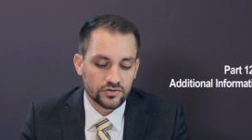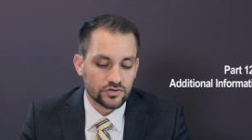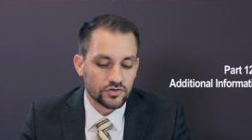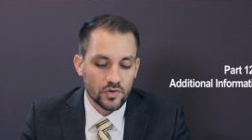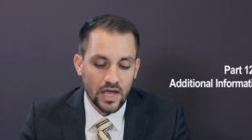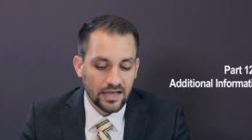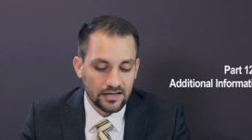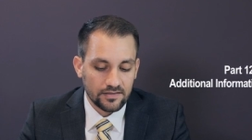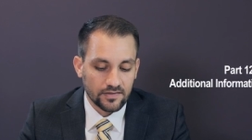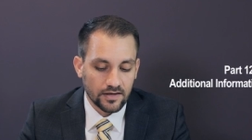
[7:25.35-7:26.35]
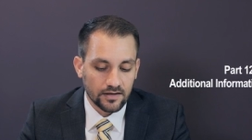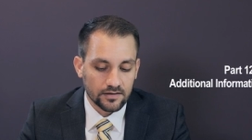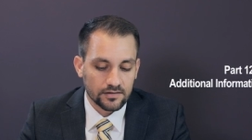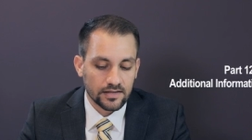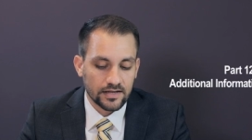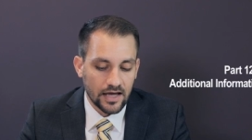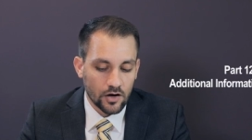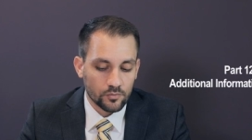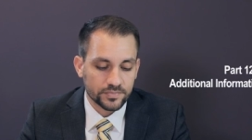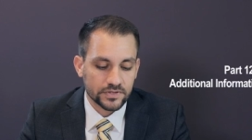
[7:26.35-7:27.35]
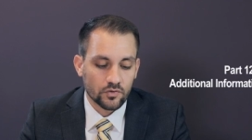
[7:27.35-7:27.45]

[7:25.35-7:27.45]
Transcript: to do anything that helped